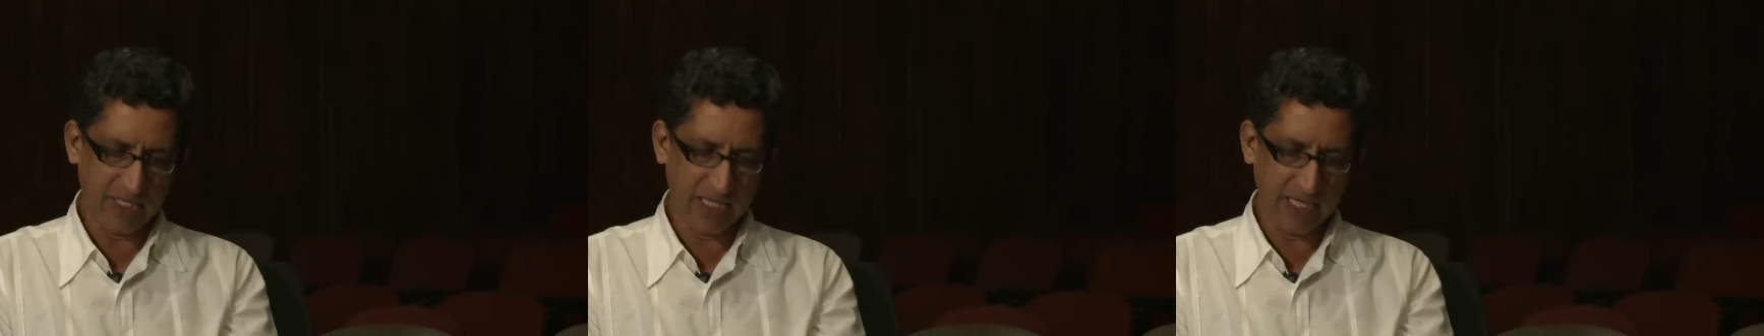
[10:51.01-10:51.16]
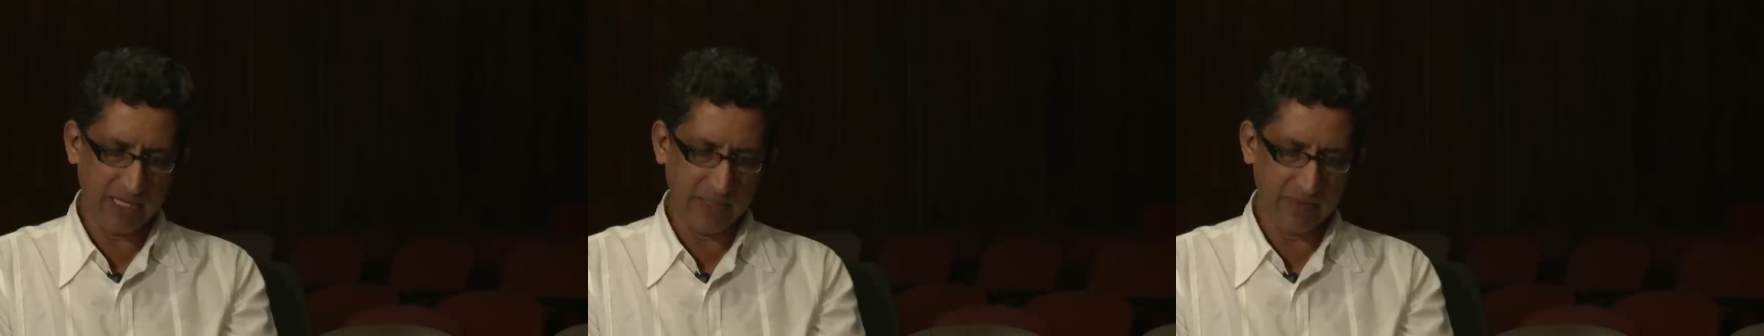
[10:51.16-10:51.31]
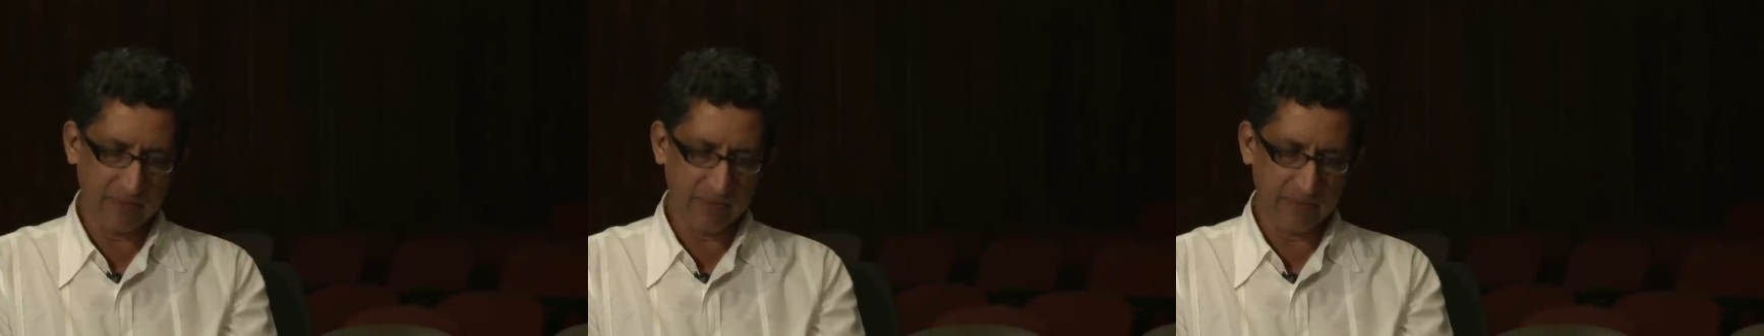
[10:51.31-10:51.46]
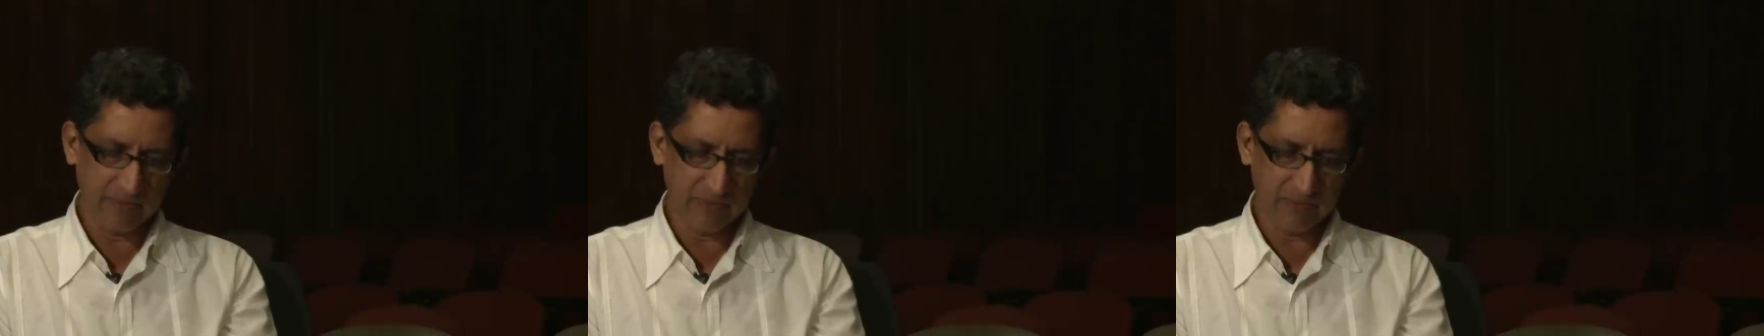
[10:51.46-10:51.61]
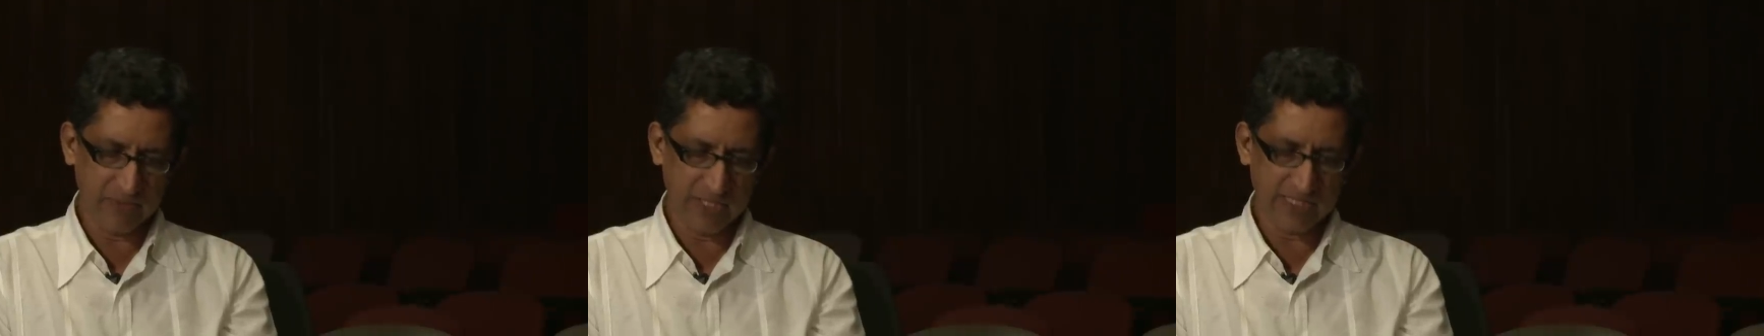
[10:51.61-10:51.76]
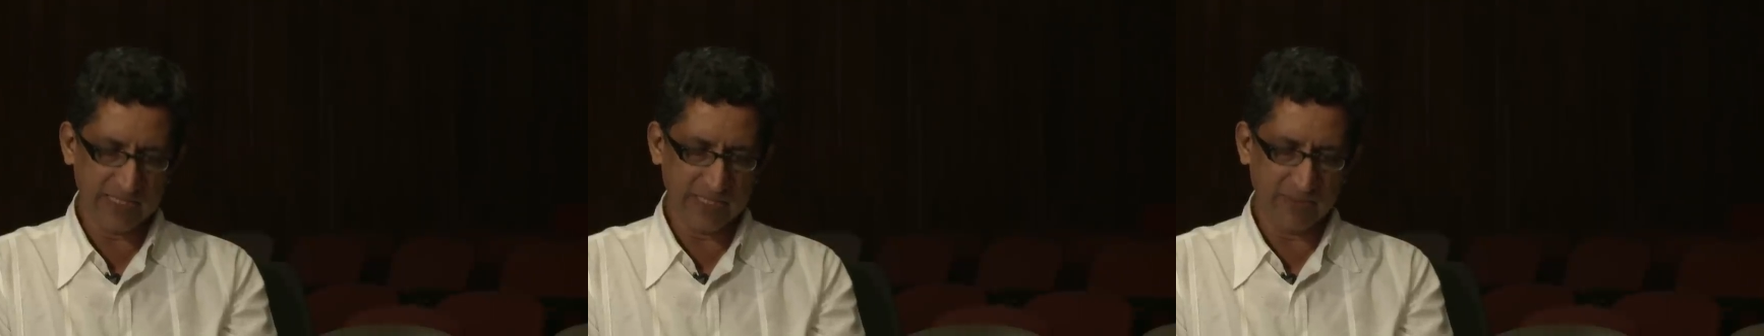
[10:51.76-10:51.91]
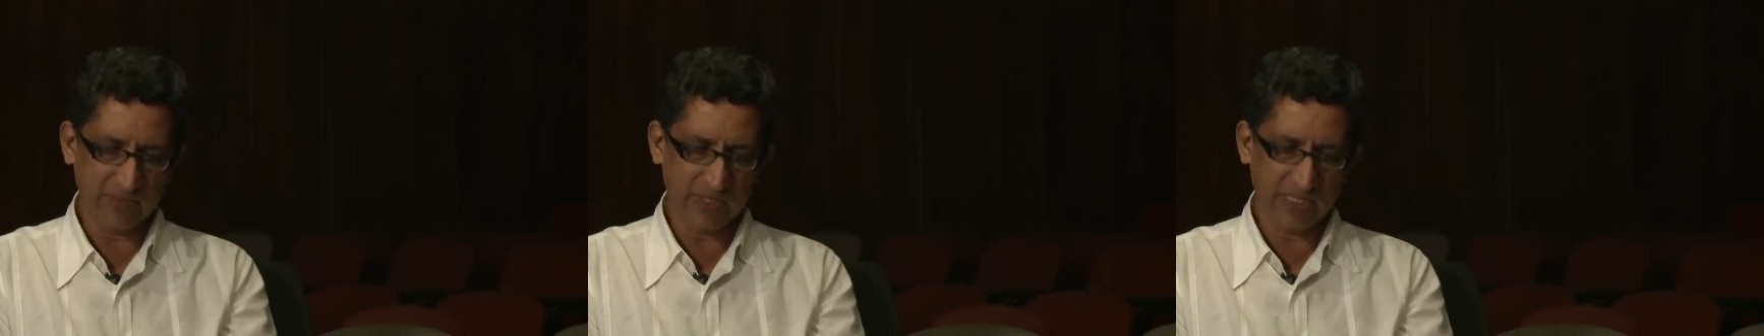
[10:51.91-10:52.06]
came
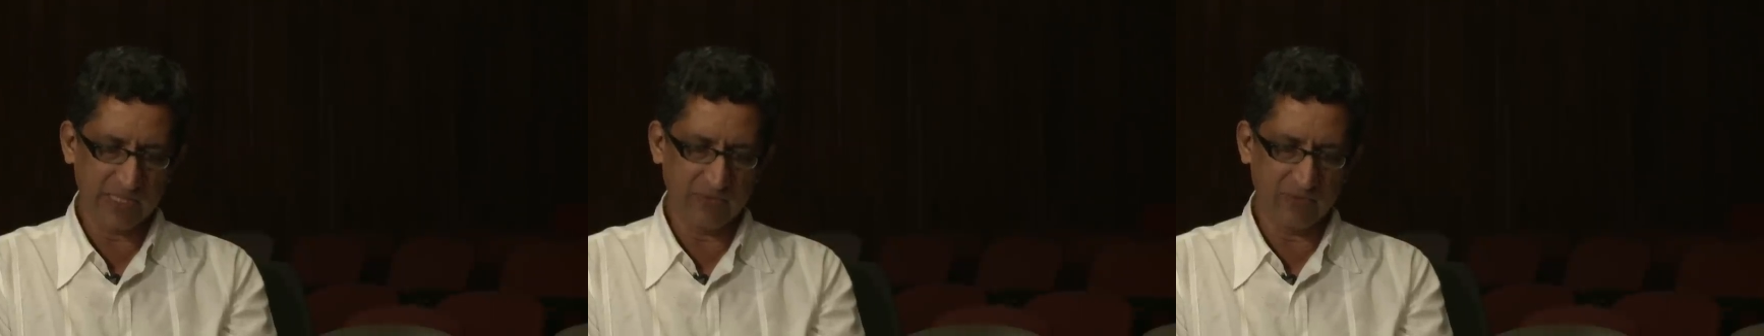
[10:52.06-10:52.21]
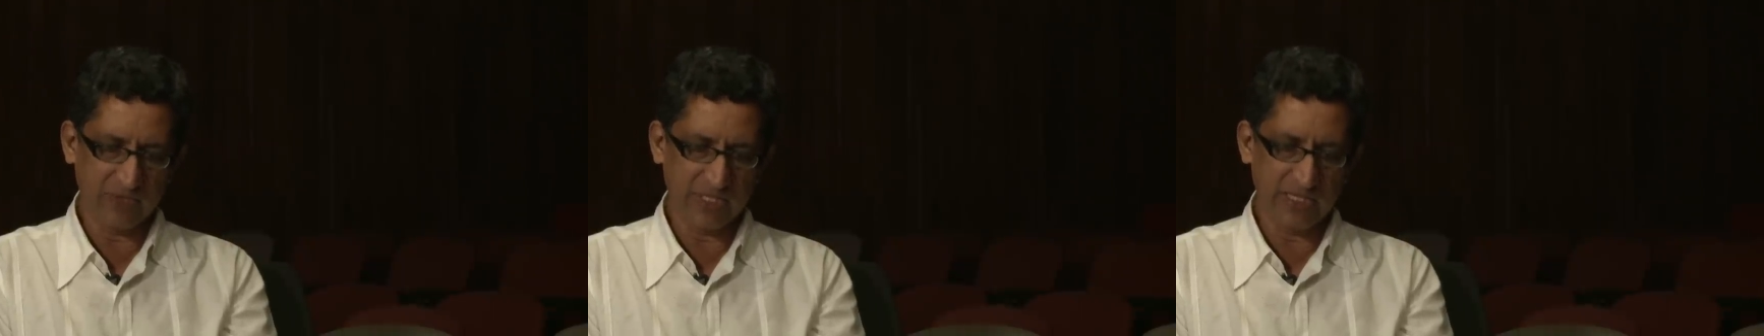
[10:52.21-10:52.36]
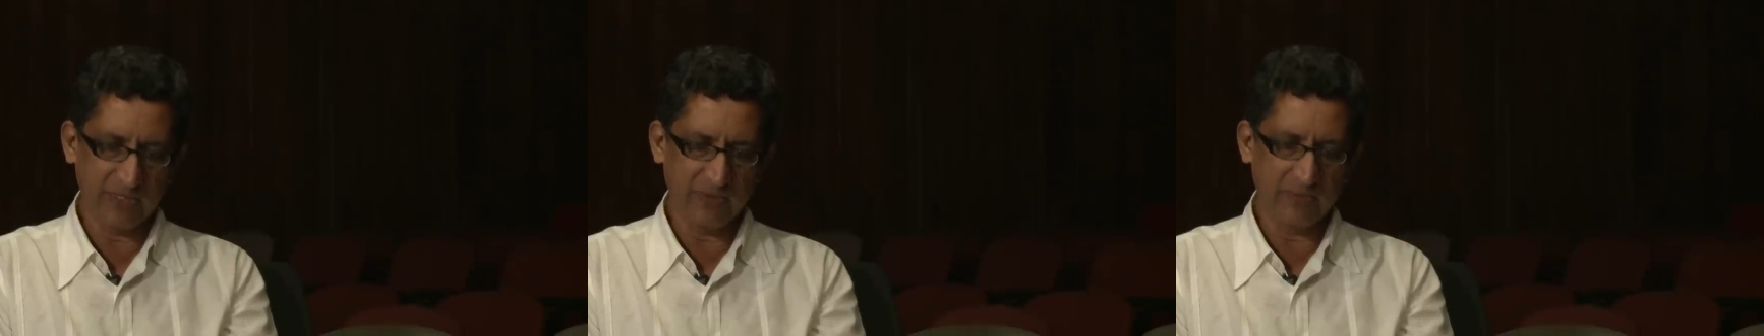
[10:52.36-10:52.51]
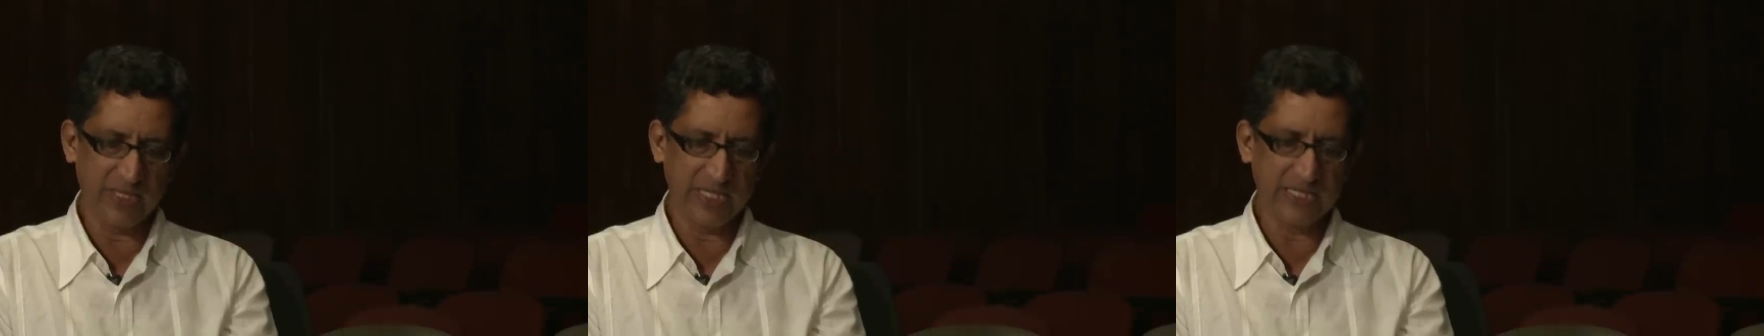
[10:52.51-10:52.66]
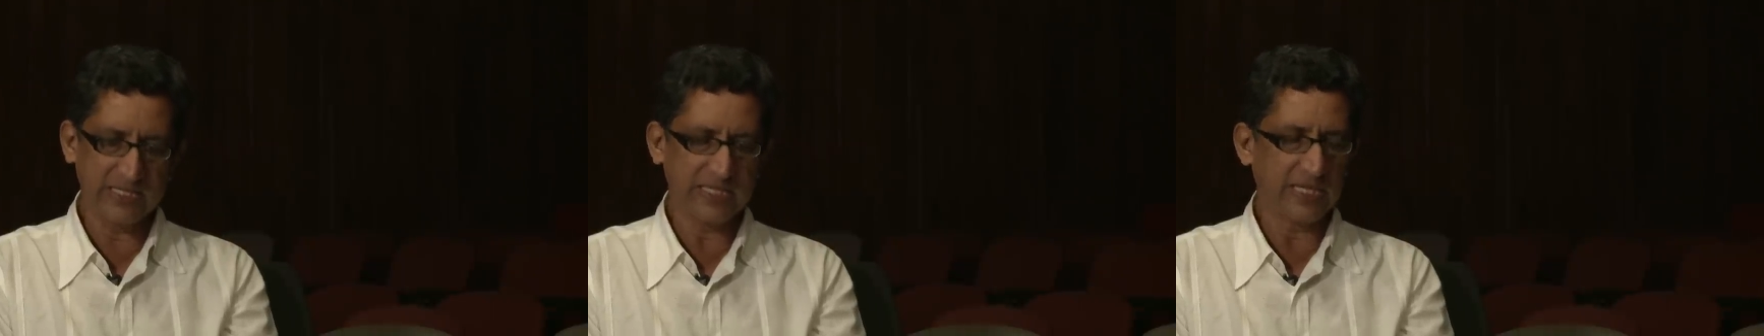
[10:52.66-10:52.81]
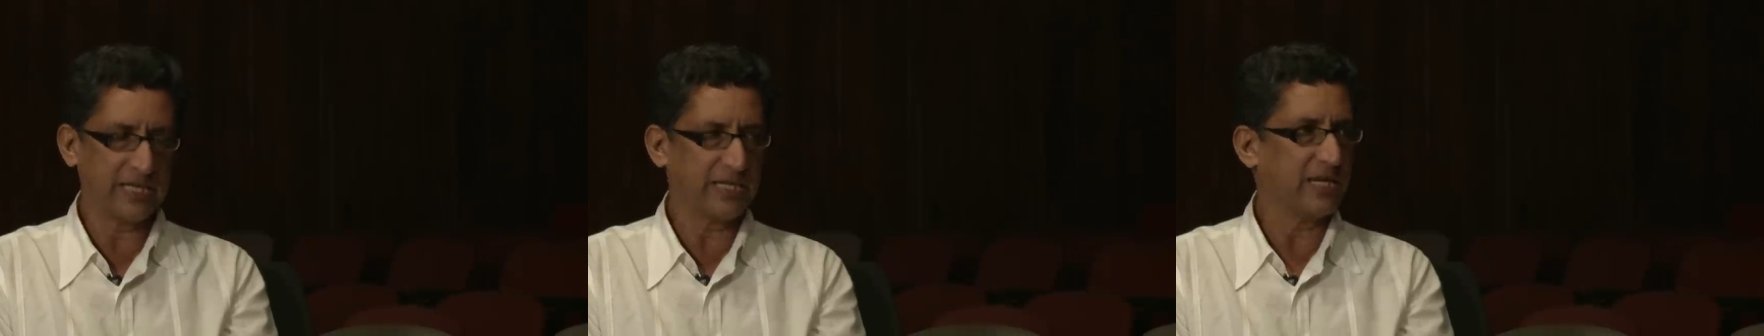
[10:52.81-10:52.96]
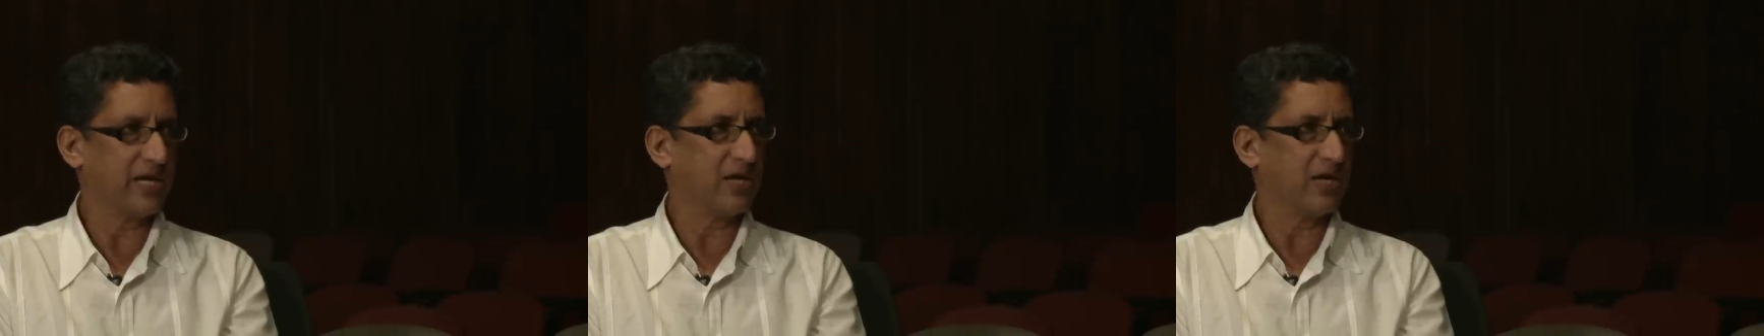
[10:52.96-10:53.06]
that something within me said,